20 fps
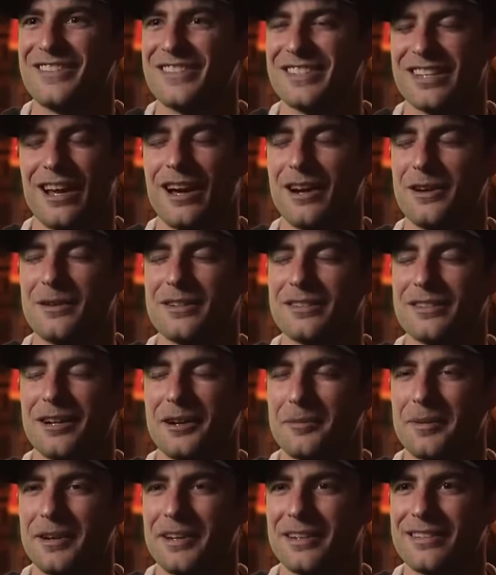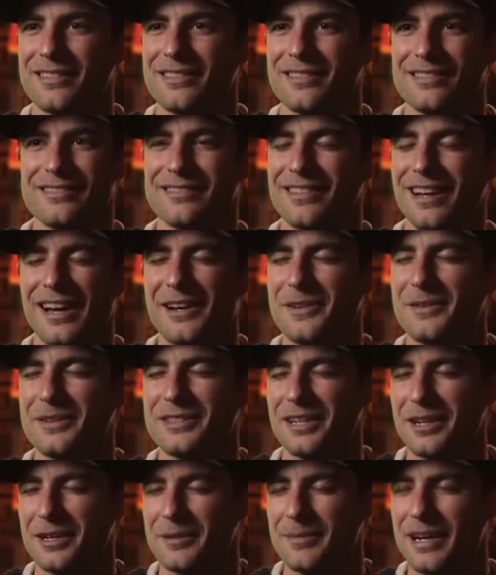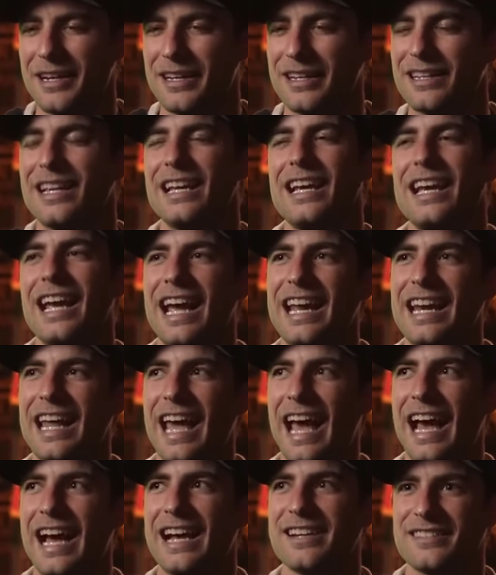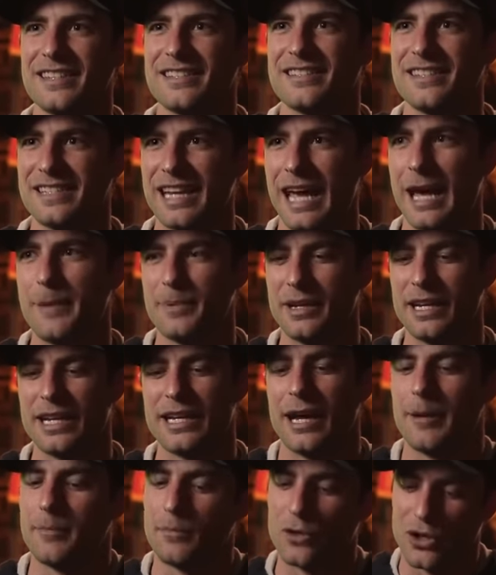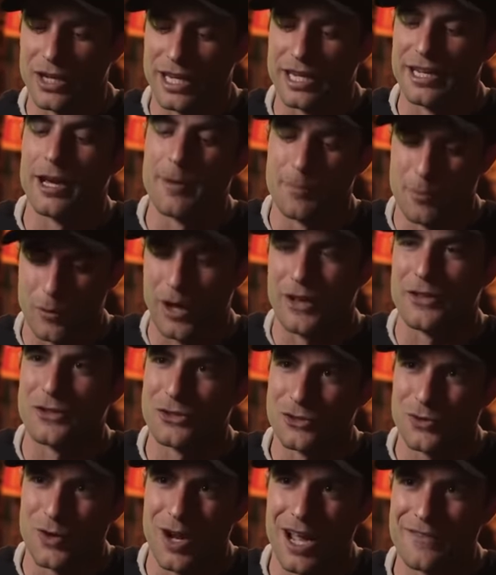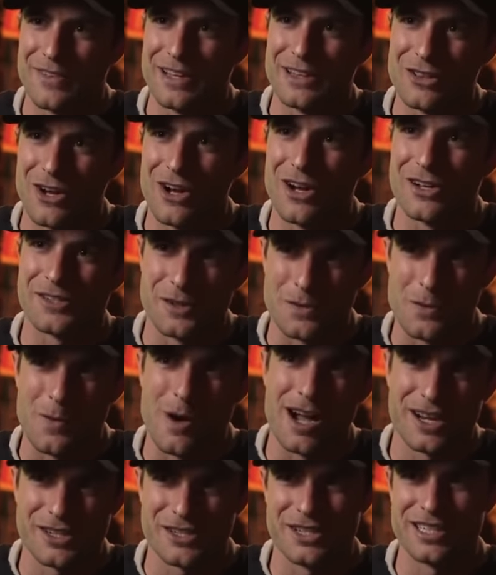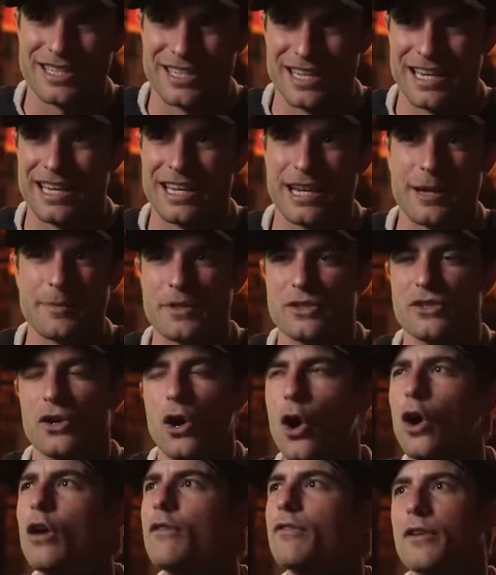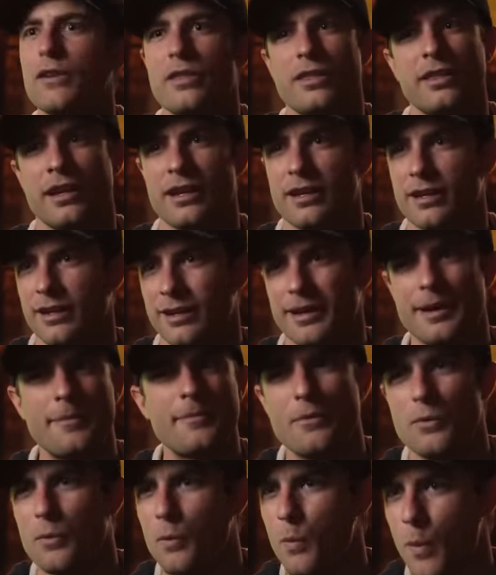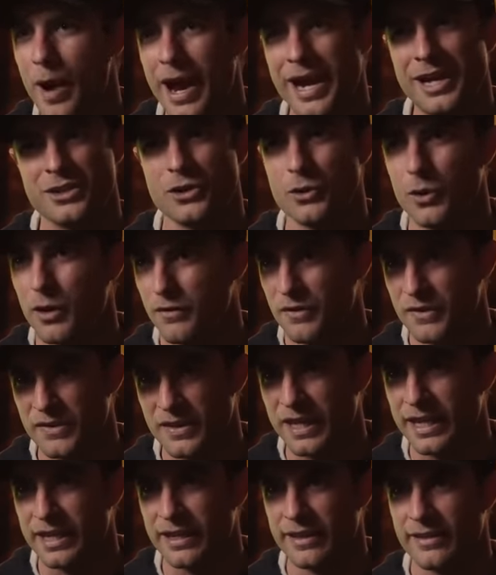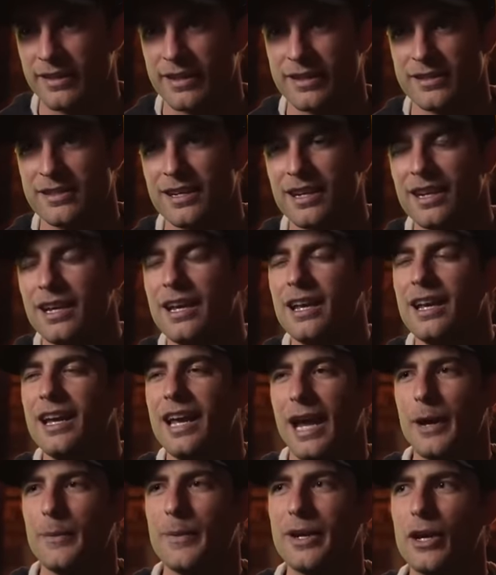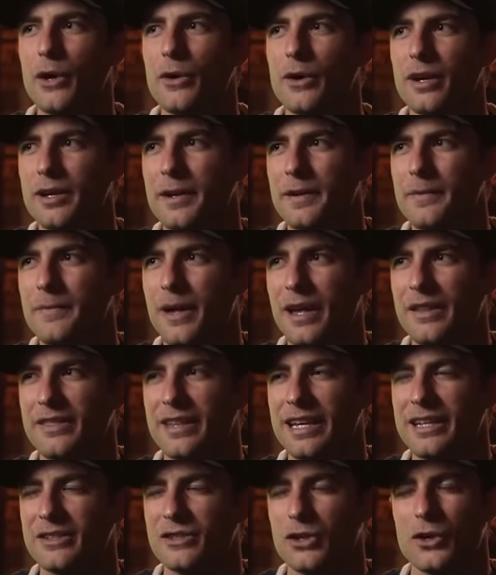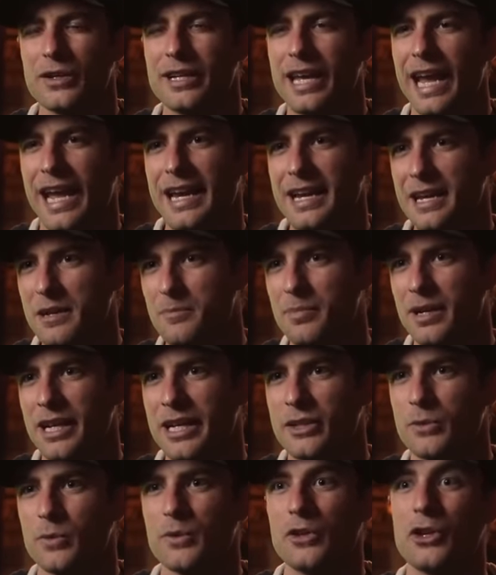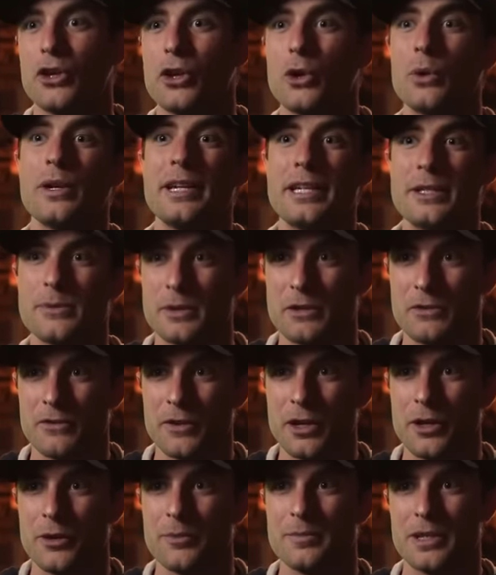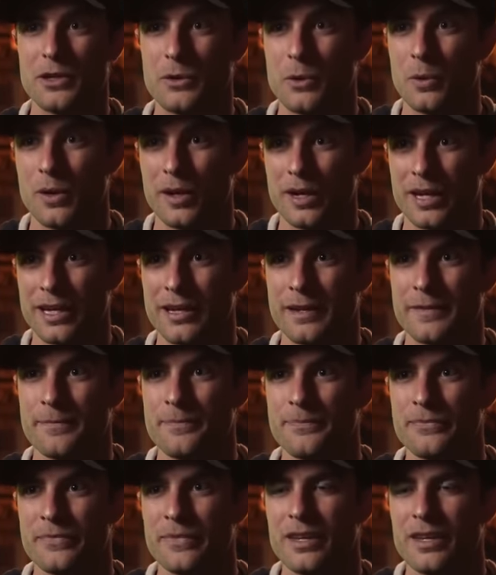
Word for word: I'm just like, I don't want to talk about it. I want to talk about it. And as this is happening, I'm looking up reckless driving laws in Washington. I'm just overthinking. I'm way too overthinking this. And we go to, I think it's called Cannon Beach, where the Goonies was filmed in Oregon.